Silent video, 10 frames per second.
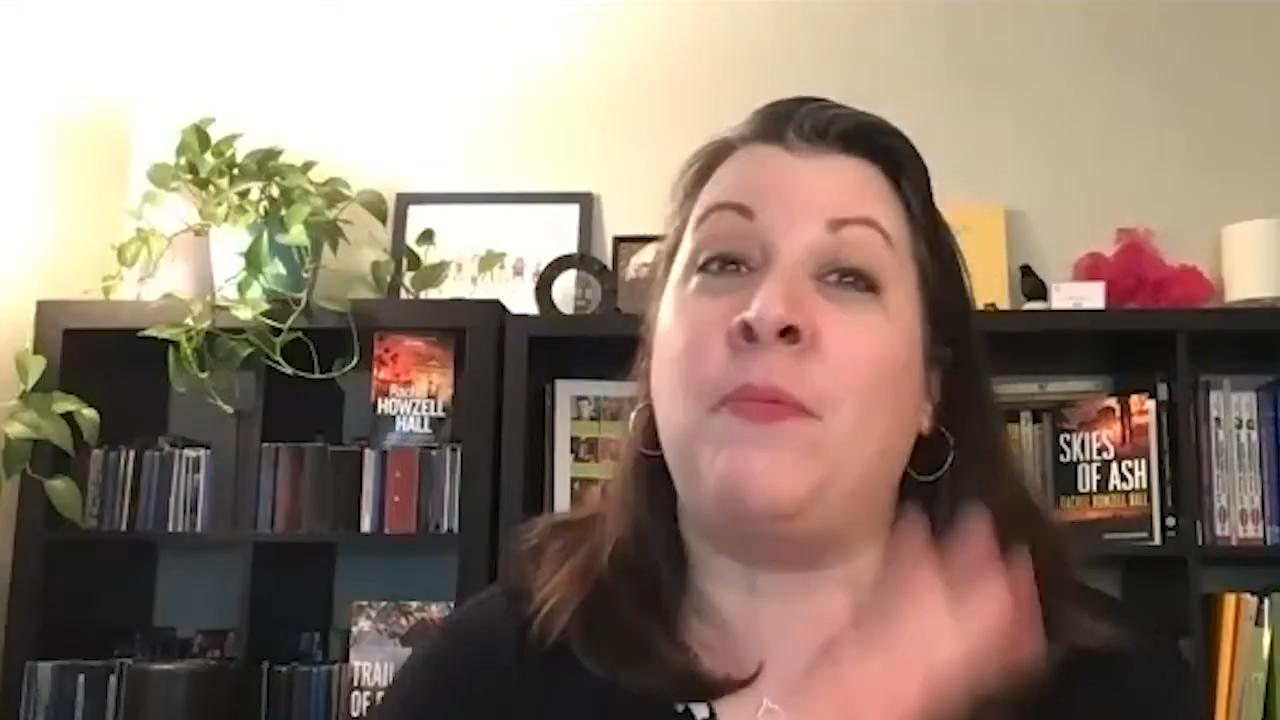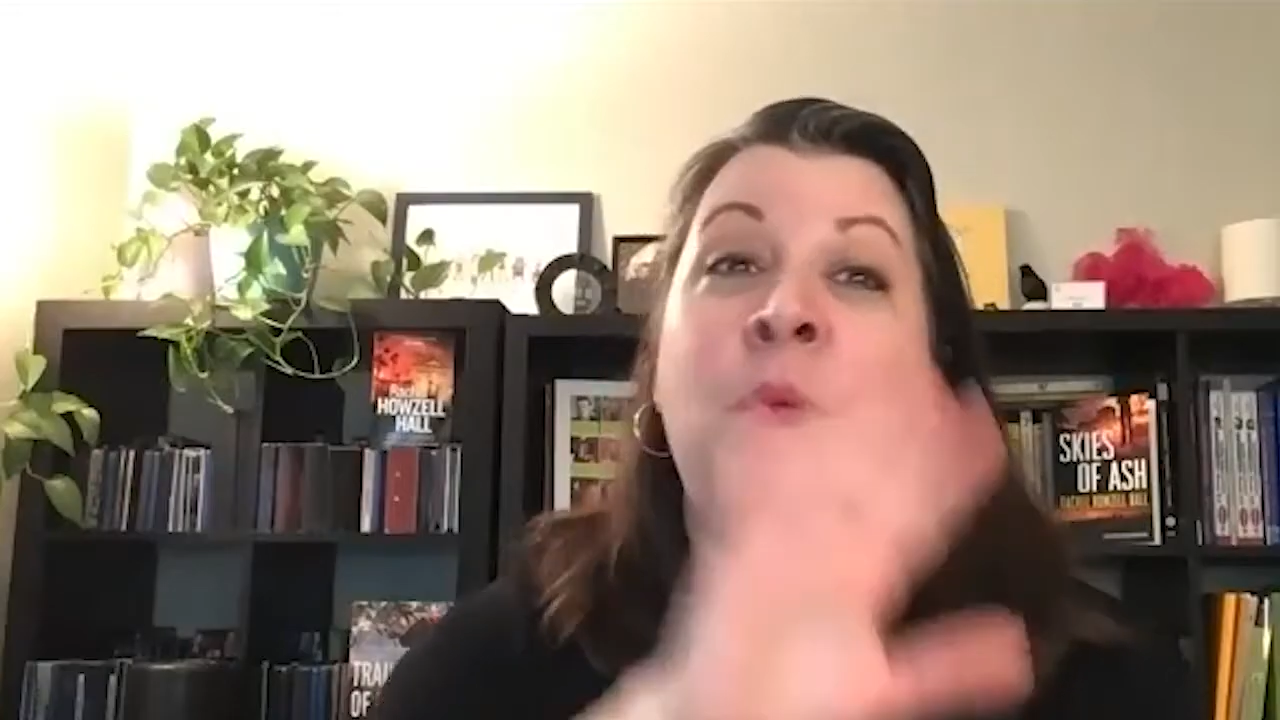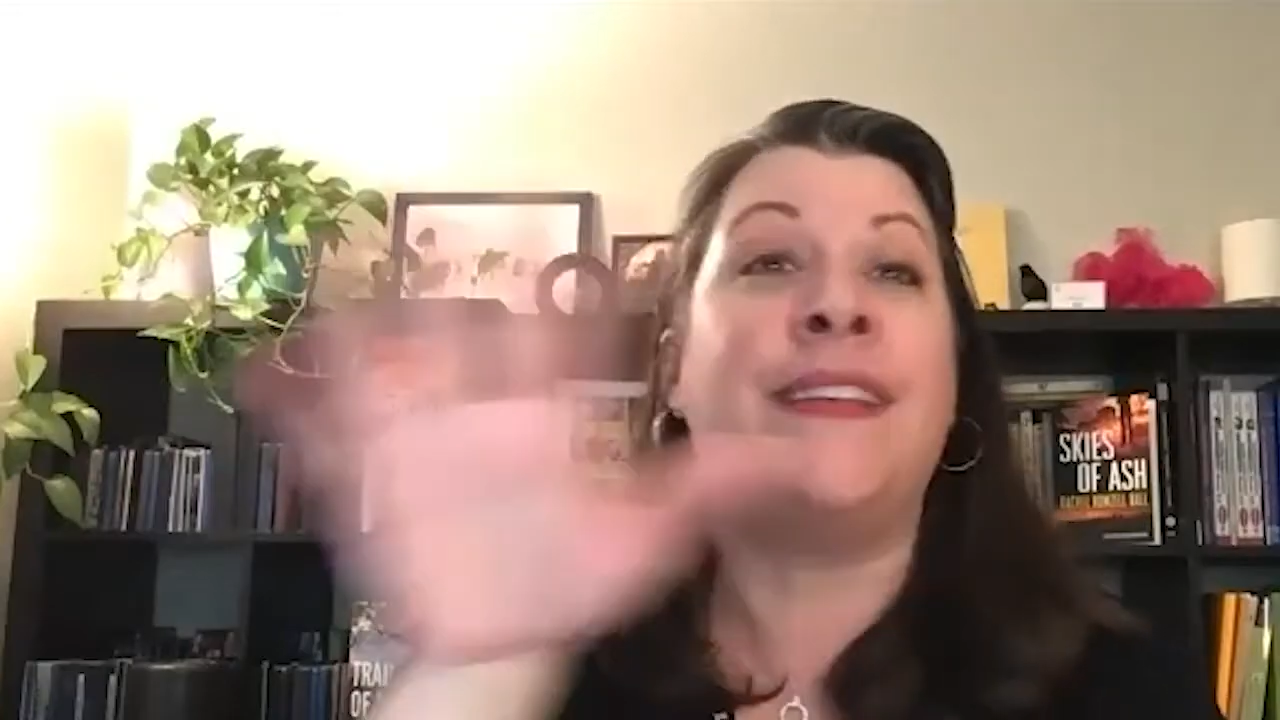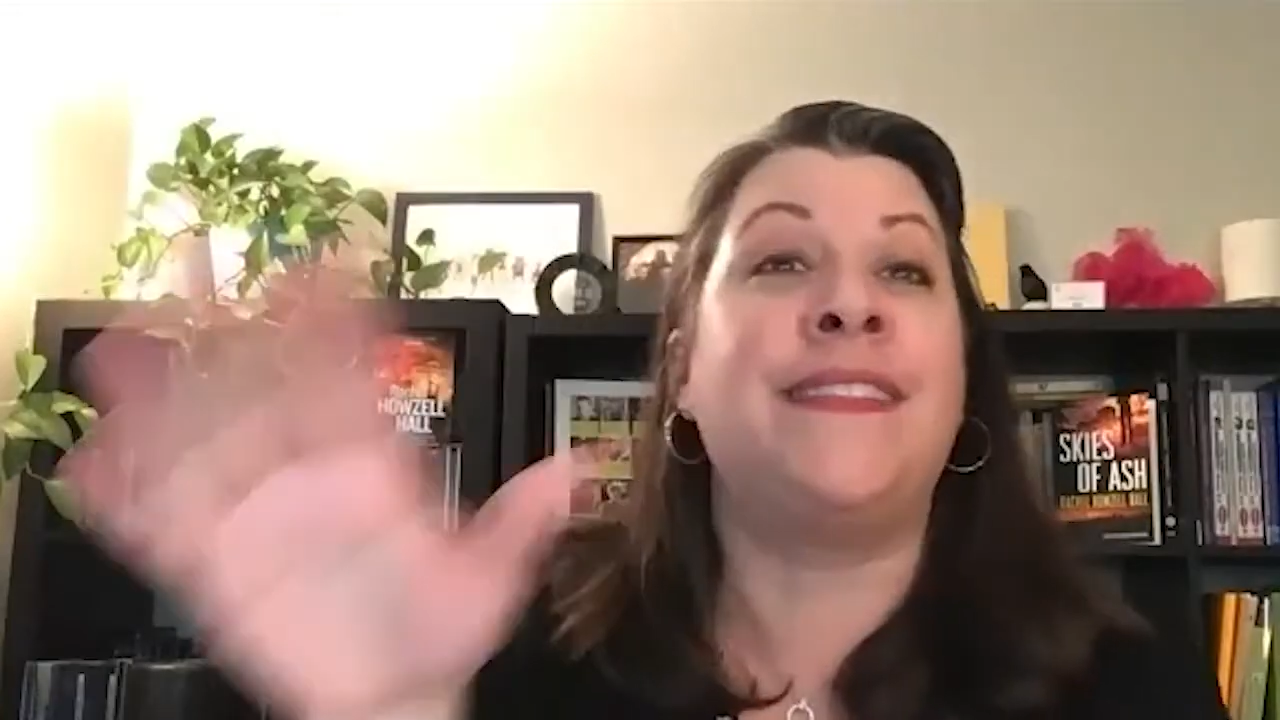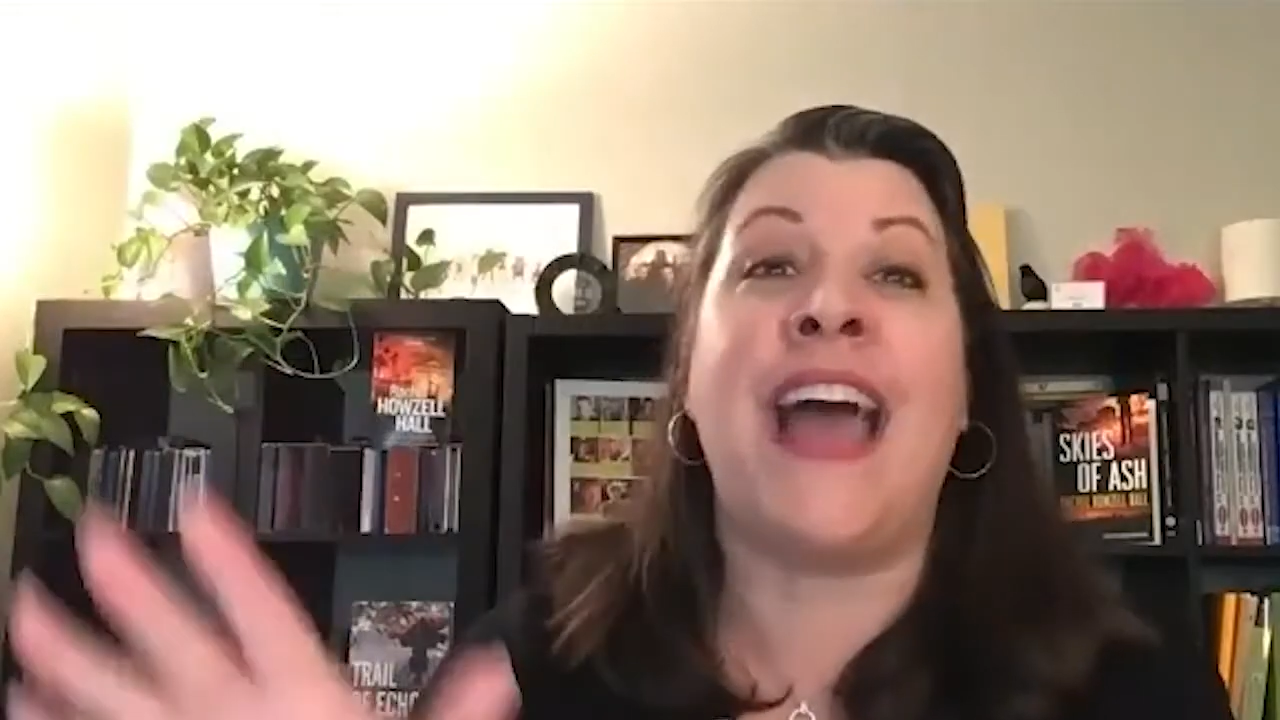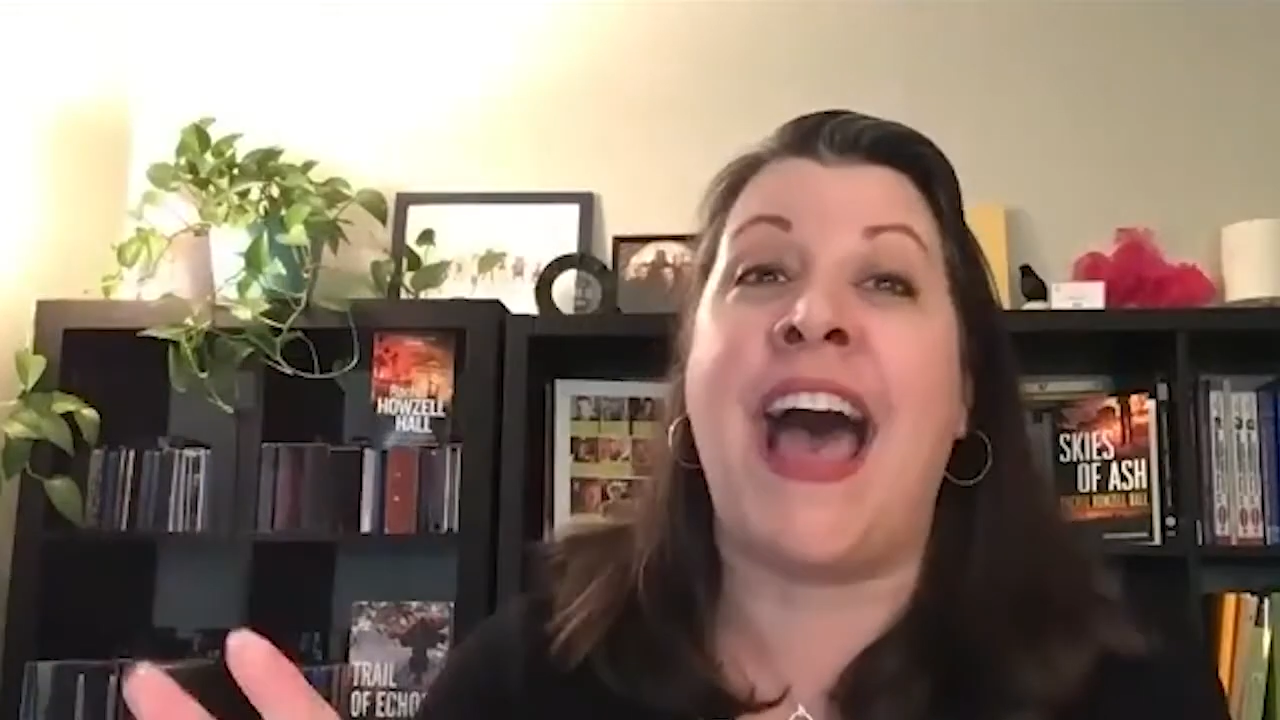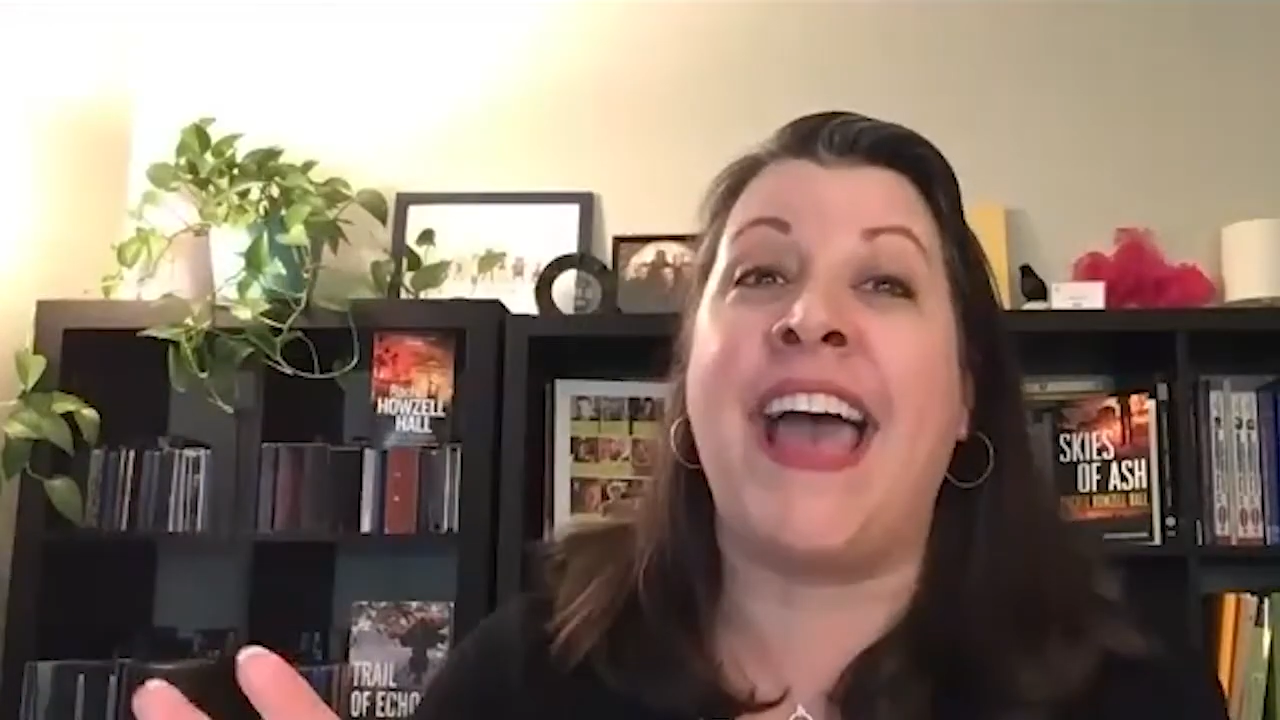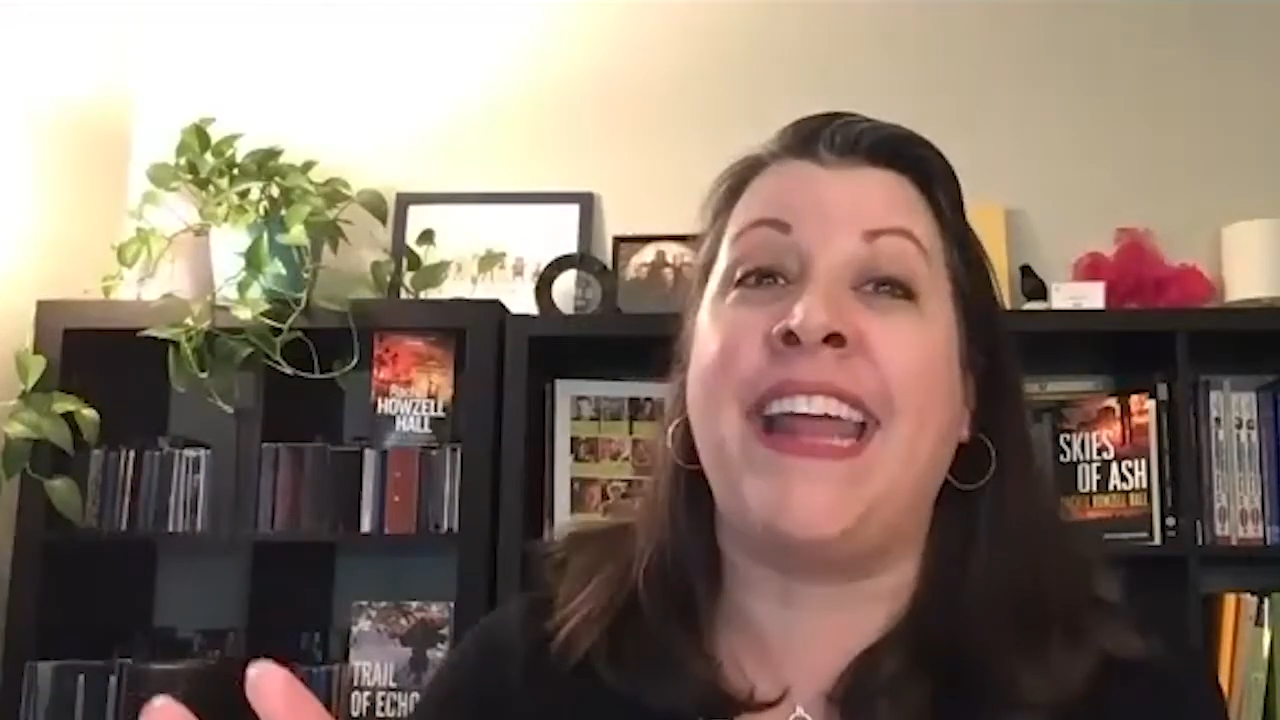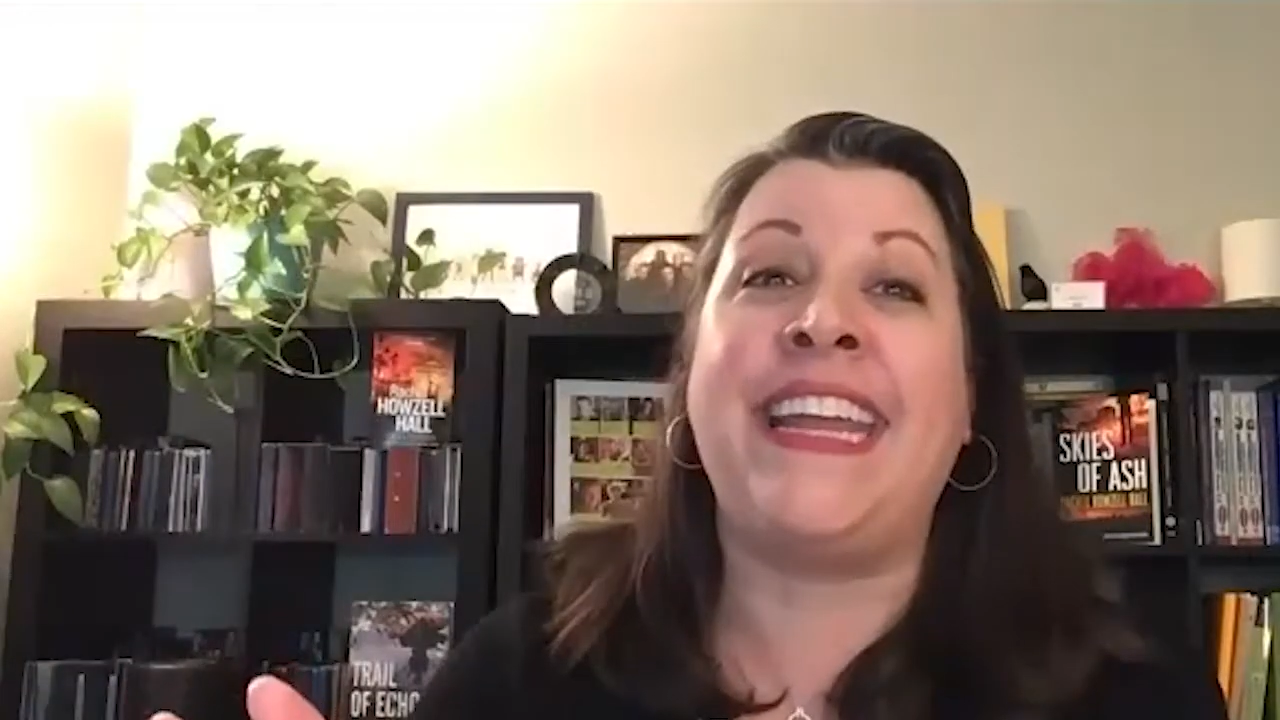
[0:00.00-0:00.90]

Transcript: was not,